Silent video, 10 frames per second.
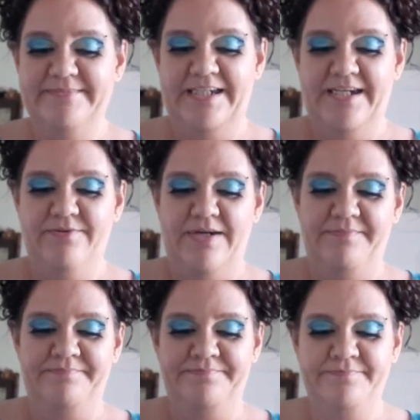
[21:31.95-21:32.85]
Anyway,
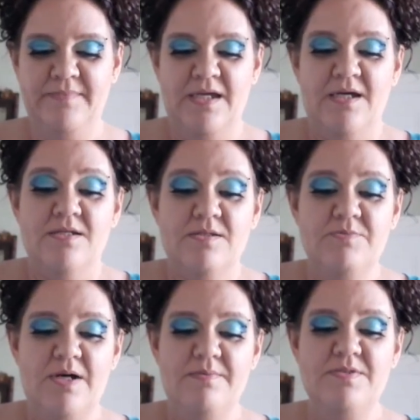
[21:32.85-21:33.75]

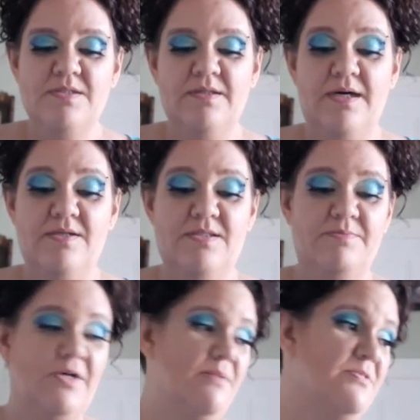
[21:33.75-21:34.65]
sometimes
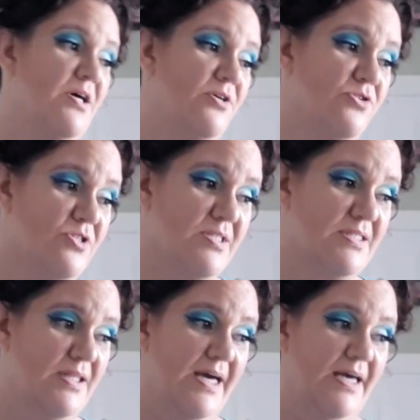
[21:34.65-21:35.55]
I'll just
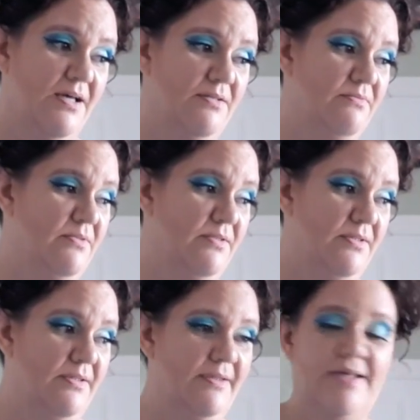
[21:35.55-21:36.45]
like,
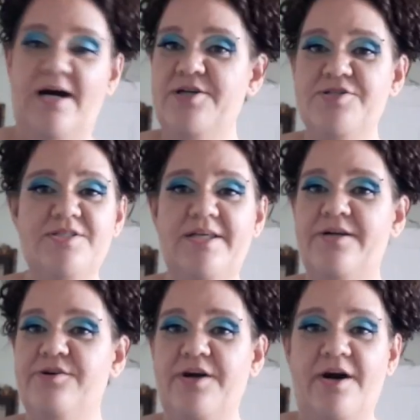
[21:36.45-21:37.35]
I just let
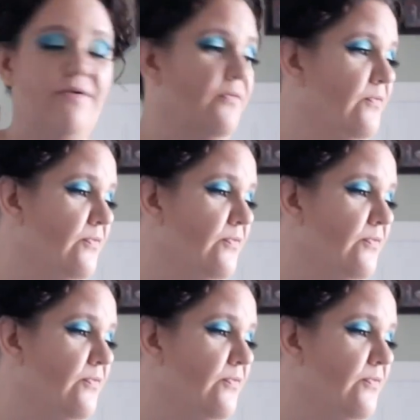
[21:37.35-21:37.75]
her go.